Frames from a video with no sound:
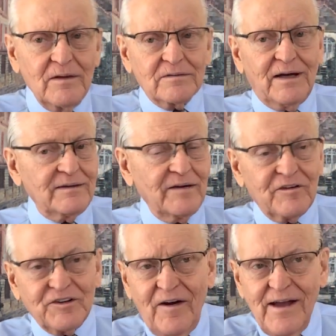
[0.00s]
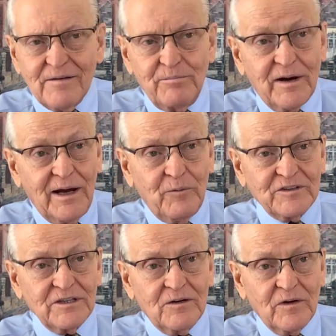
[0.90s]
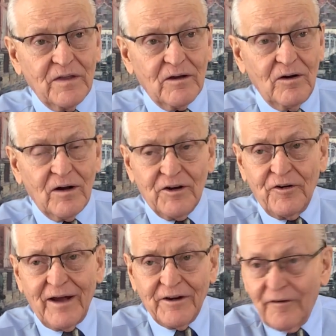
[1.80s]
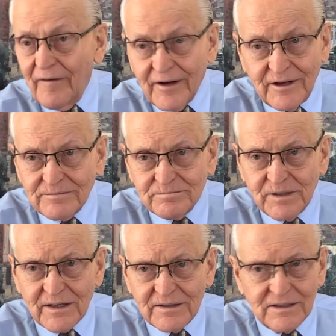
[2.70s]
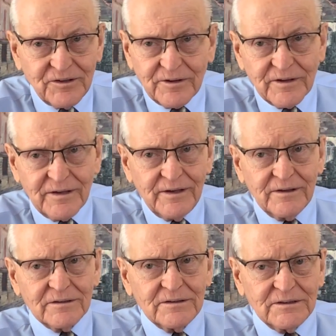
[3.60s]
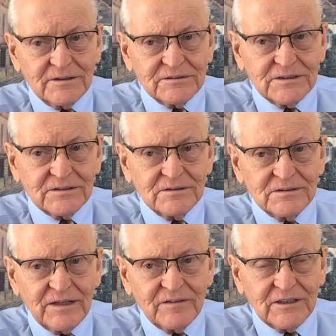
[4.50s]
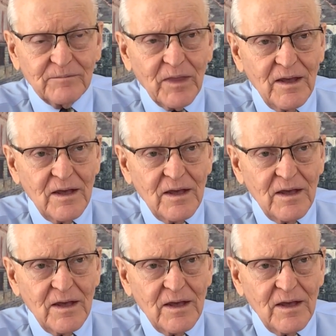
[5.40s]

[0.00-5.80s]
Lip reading: So I never drank, but I was on what they call a dry drunk. But I didn't drink any alcohol, just 7-Up.